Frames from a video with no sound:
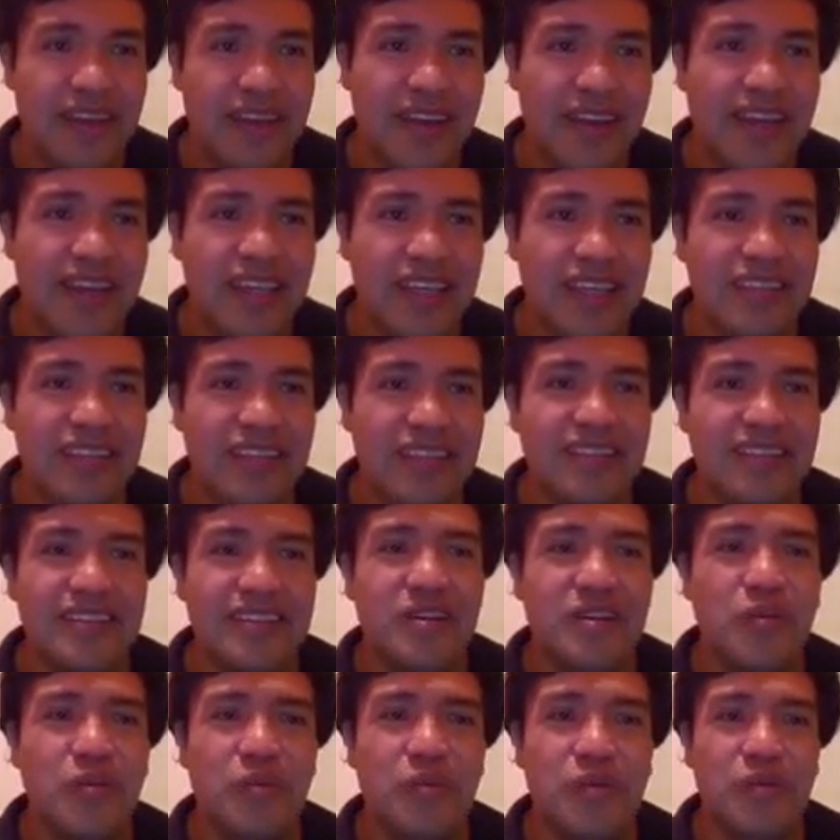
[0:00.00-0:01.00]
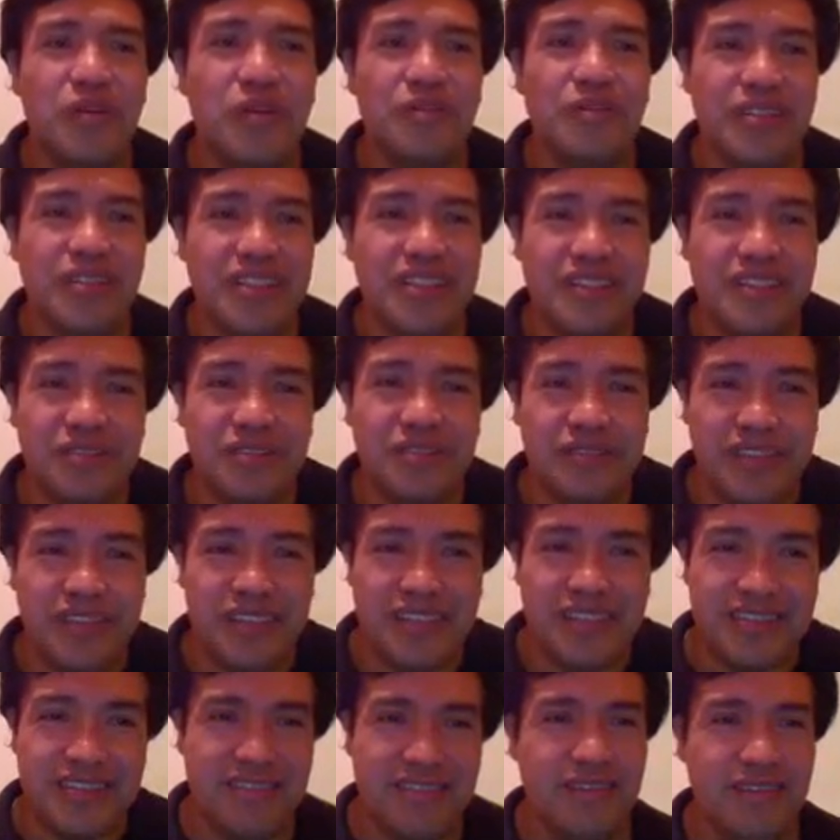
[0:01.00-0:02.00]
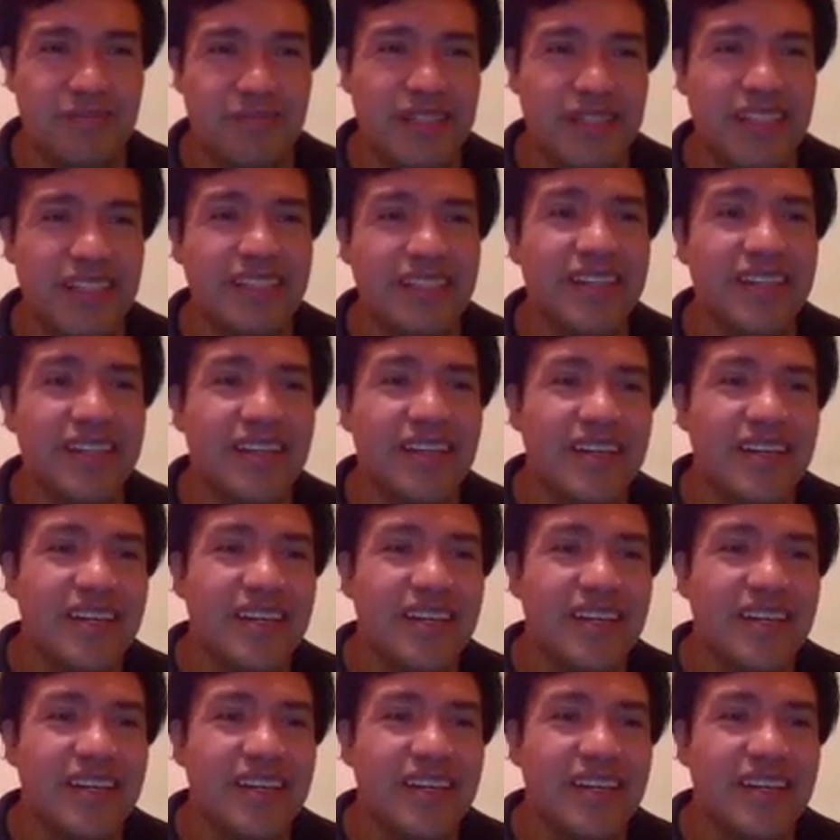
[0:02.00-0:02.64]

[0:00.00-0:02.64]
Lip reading: A, we already know this, the meaning.